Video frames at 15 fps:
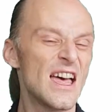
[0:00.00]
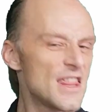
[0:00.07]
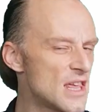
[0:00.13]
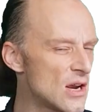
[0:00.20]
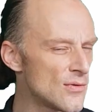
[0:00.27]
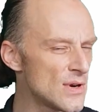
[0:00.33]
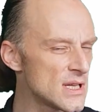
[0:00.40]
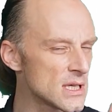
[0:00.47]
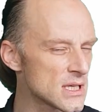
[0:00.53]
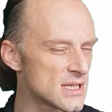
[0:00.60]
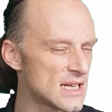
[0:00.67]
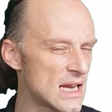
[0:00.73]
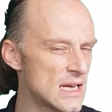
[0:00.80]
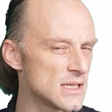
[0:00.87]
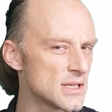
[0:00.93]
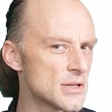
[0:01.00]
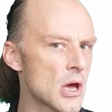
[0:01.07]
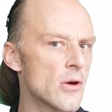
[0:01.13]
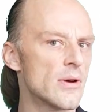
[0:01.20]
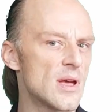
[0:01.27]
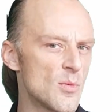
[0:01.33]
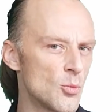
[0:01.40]
There is a sense
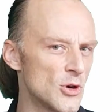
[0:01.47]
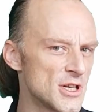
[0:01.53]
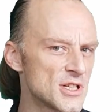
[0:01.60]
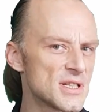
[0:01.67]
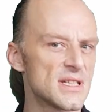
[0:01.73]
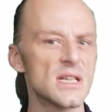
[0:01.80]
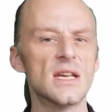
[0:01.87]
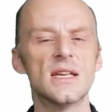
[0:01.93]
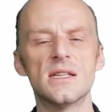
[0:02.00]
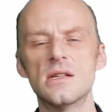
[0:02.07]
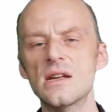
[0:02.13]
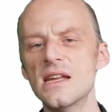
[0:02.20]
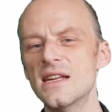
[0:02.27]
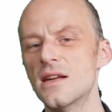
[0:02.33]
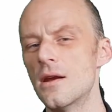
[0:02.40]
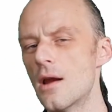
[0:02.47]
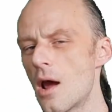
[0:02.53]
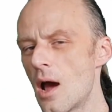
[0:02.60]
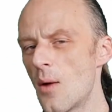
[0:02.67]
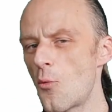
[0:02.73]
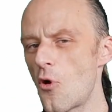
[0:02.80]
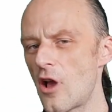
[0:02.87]
though in which C is needed,
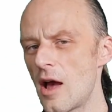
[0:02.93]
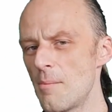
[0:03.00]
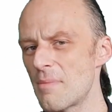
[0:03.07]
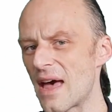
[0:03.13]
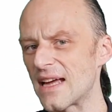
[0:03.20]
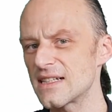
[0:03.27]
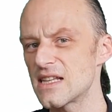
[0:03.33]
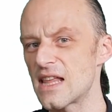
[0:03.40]
and we'll come back to